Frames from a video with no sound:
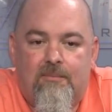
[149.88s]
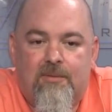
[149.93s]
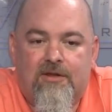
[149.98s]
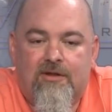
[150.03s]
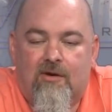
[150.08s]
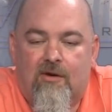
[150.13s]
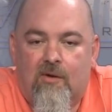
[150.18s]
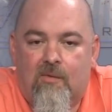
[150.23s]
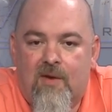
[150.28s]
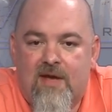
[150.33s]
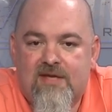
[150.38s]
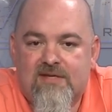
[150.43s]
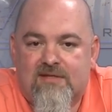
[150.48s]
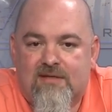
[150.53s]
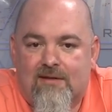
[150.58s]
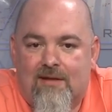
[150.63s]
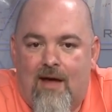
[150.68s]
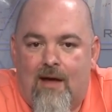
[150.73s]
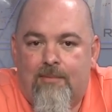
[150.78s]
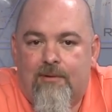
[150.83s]
but there are ways
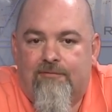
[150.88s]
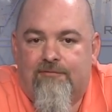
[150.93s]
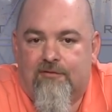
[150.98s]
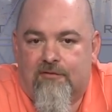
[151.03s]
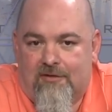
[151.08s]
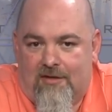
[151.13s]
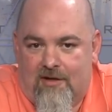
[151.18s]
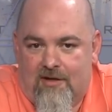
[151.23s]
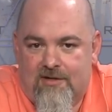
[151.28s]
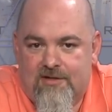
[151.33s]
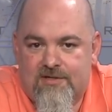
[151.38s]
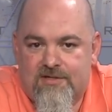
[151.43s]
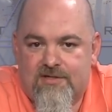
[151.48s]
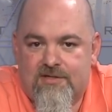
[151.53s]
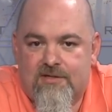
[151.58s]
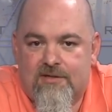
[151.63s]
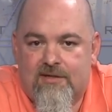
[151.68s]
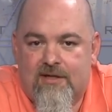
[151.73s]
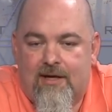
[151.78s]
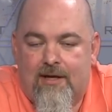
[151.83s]
to lobby for
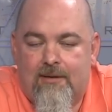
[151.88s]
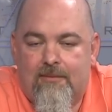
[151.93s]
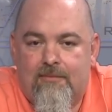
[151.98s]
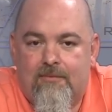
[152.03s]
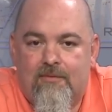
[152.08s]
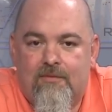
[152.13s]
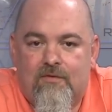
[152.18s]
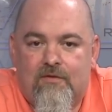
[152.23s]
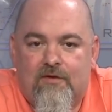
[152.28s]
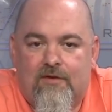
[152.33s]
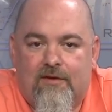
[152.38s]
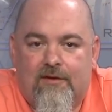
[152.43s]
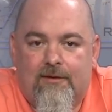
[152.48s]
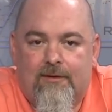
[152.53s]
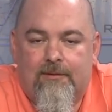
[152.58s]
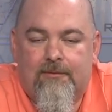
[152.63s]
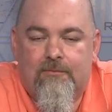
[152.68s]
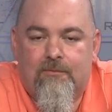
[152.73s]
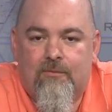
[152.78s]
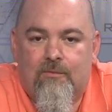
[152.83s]
laws that
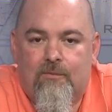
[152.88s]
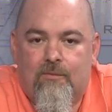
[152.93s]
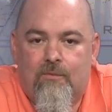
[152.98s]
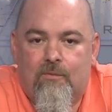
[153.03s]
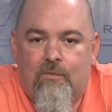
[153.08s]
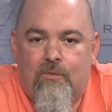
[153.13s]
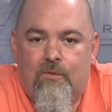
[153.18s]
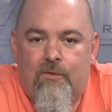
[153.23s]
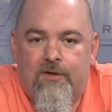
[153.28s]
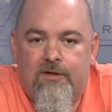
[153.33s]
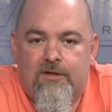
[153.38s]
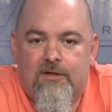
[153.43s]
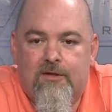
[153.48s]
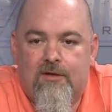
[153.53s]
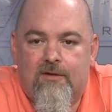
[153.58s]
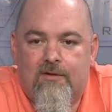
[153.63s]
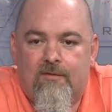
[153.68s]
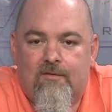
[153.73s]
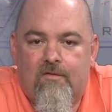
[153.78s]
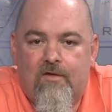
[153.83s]
uh, would
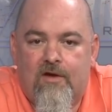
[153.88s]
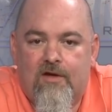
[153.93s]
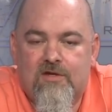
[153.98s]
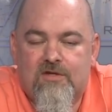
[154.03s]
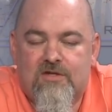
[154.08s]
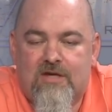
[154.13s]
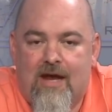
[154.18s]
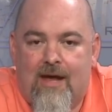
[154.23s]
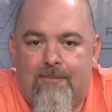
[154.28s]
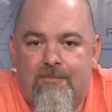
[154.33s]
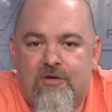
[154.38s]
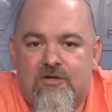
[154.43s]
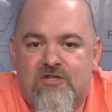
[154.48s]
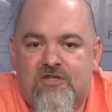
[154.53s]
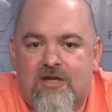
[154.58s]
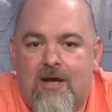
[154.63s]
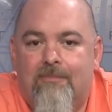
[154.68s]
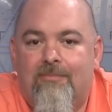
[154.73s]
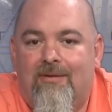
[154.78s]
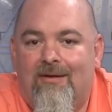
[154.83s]
establish
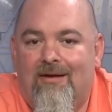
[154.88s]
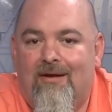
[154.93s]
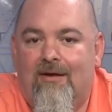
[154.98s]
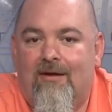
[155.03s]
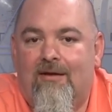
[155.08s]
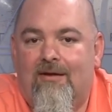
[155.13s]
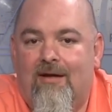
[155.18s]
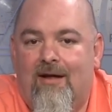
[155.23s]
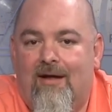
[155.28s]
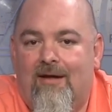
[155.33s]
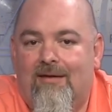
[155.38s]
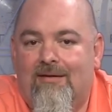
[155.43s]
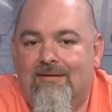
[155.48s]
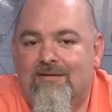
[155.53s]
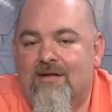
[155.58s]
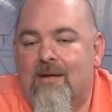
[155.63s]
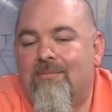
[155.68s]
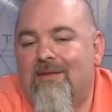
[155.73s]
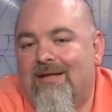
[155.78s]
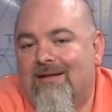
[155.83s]
something
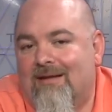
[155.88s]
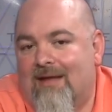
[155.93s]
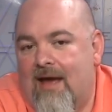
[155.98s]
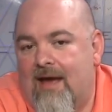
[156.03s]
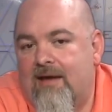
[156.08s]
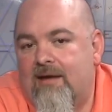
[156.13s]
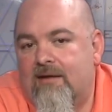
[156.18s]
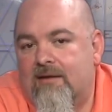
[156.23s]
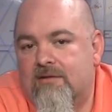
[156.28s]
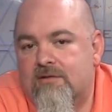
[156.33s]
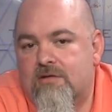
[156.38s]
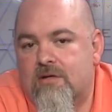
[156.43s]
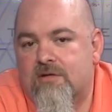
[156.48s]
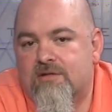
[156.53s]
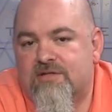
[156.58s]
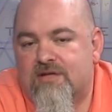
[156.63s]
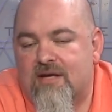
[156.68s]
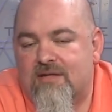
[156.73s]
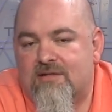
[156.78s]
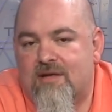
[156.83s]
something like
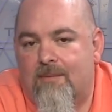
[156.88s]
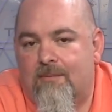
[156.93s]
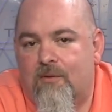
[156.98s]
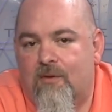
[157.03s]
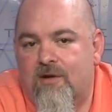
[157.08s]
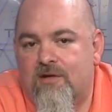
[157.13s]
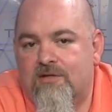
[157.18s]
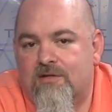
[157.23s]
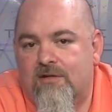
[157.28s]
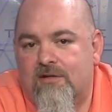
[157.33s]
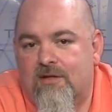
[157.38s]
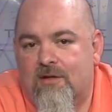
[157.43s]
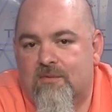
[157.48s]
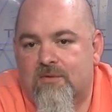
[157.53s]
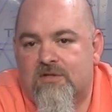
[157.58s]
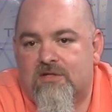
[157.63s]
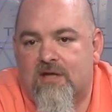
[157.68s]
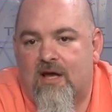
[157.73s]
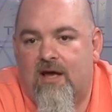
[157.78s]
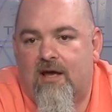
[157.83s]
church state separation that
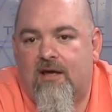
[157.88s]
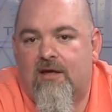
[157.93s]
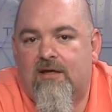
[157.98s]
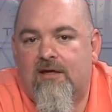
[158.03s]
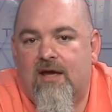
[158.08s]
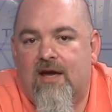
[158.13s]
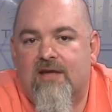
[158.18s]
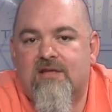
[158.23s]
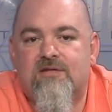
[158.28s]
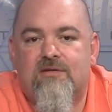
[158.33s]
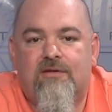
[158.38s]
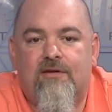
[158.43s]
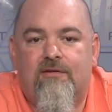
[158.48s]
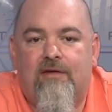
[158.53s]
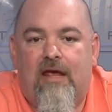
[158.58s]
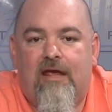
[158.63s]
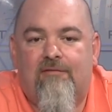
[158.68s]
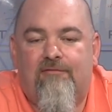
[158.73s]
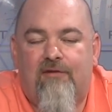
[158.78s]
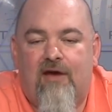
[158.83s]
would say yes
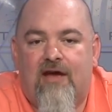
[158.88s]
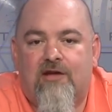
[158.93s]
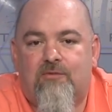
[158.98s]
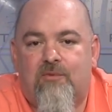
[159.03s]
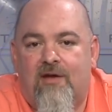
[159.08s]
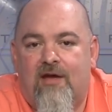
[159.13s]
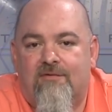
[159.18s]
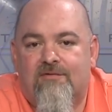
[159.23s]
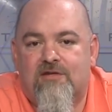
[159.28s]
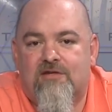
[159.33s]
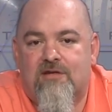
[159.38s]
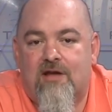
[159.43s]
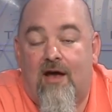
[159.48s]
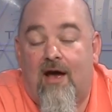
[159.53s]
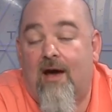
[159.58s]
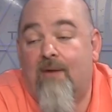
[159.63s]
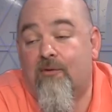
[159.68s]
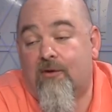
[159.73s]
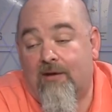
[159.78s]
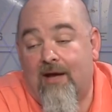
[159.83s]
in, fact we have a state
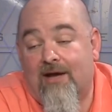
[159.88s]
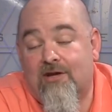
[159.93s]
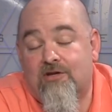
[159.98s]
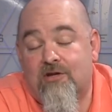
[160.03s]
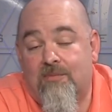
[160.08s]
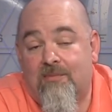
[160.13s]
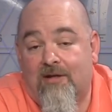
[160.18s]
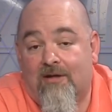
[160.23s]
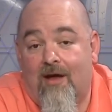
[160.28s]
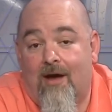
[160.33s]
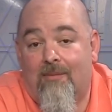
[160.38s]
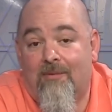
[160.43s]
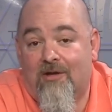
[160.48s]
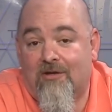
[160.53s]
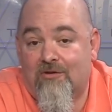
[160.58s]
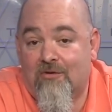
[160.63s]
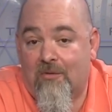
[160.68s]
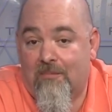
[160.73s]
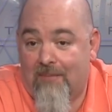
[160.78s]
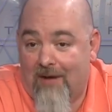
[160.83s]
i would actually be
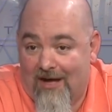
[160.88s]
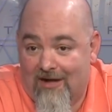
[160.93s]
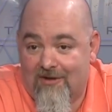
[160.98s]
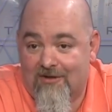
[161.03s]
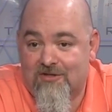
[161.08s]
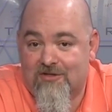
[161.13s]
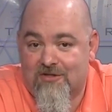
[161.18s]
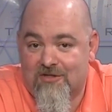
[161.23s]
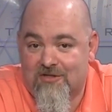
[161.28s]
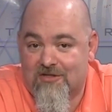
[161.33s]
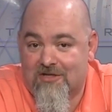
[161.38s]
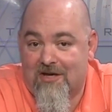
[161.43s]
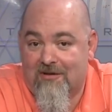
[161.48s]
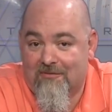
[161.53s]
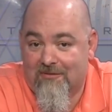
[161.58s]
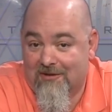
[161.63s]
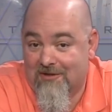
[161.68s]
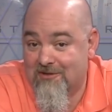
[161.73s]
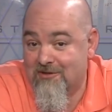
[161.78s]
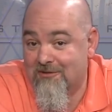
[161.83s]
lobbying to abolish the state
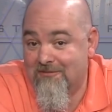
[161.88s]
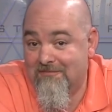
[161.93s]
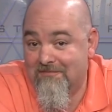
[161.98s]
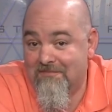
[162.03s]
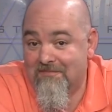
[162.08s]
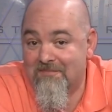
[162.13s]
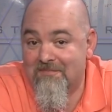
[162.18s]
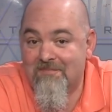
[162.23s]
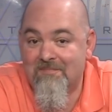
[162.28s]
religion